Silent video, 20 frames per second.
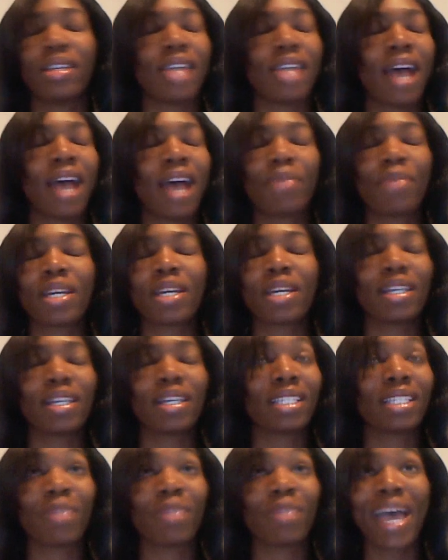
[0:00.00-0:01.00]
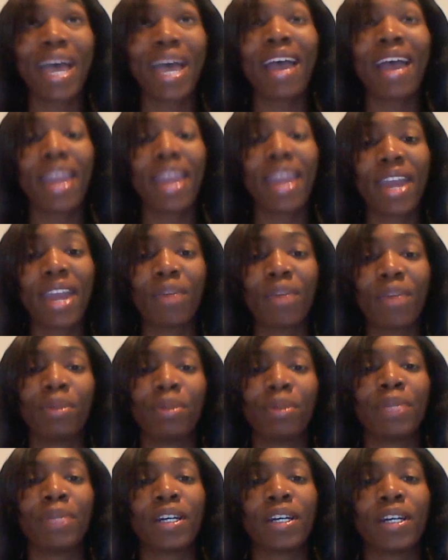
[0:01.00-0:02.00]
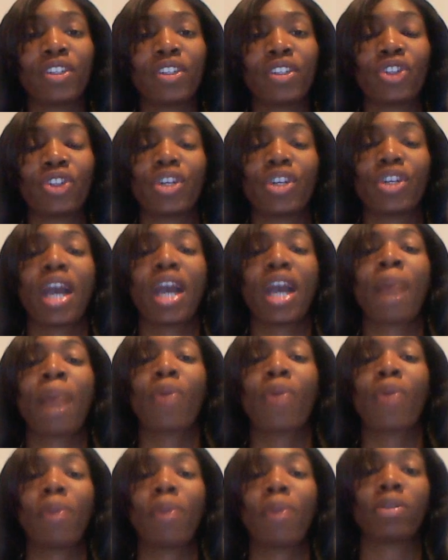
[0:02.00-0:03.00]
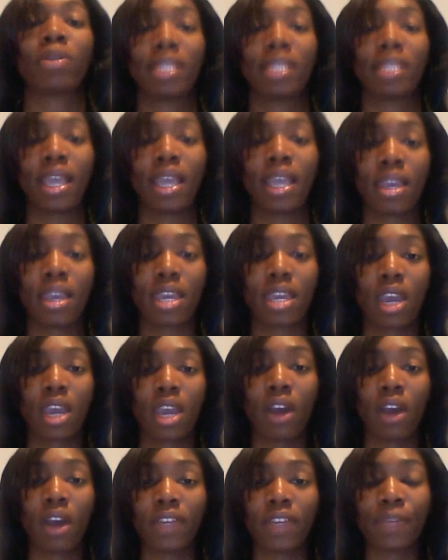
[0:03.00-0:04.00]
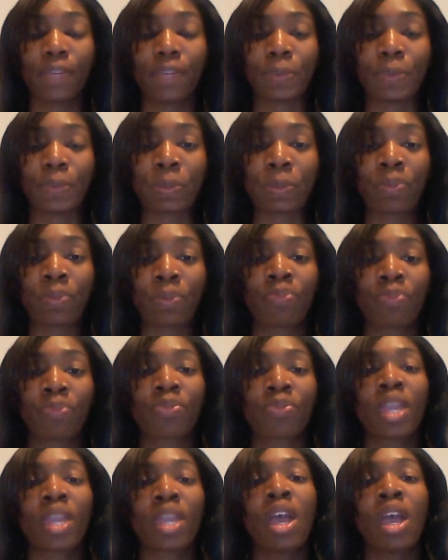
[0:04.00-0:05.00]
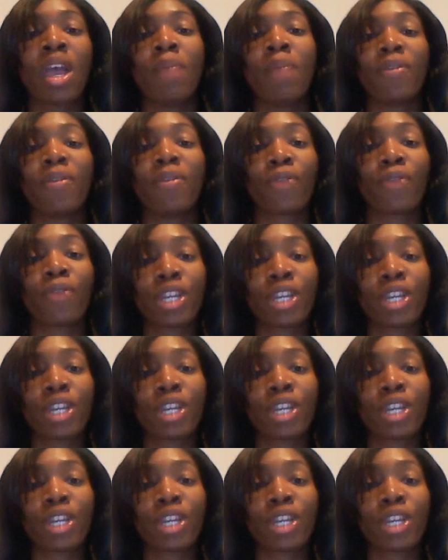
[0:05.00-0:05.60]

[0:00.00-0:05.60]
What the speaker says: because it's bad hair, but because you're not properly taking care of it. before you